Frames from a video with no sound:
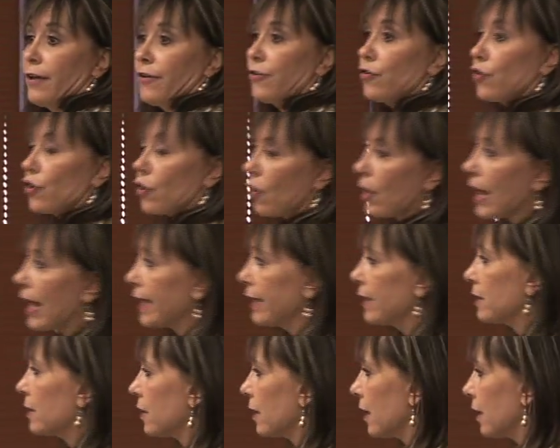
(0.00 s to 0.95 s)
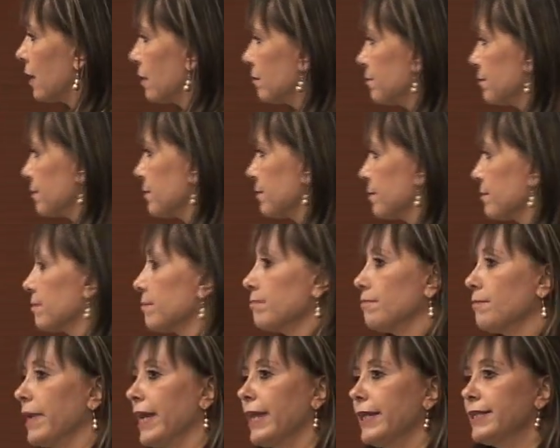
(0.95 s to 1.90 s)
You know, like um,
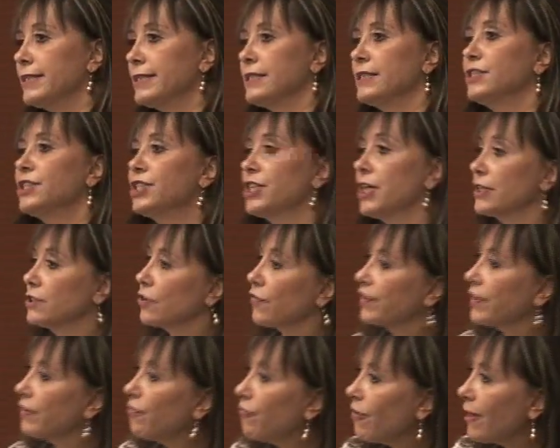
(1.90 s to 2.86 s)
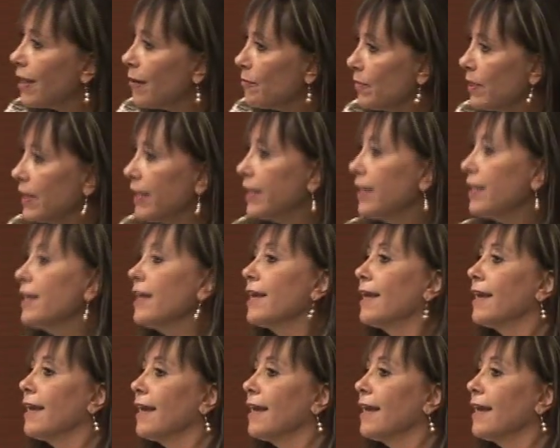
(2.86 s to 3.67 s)
men is in charge of the family.